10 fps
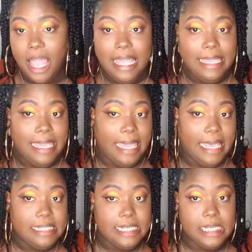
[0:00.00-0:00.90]

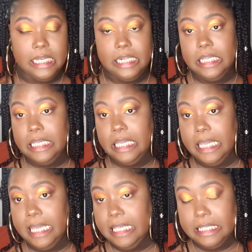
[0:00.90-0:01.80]
Yes, honey.
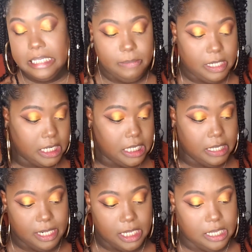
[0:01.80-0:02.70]
Yes. Give
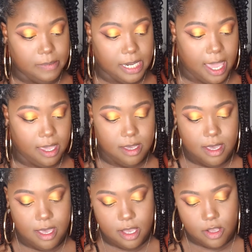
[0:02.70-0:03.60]
me that.
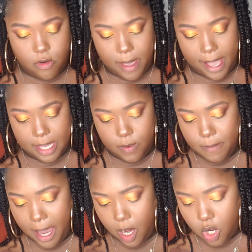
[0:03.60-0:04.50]
Go back in with
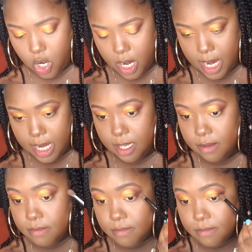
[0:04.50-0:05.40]
my Credit.
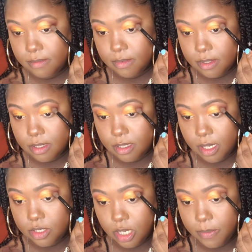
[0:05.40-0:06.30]

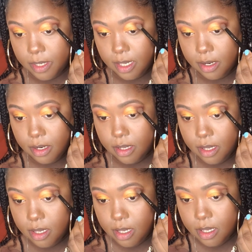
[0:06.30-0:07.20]
Touch up here.
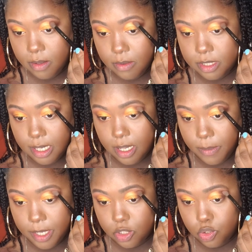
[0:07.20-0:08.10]
Tell
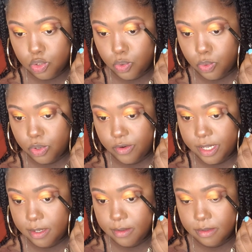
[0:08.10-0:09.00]
me a story.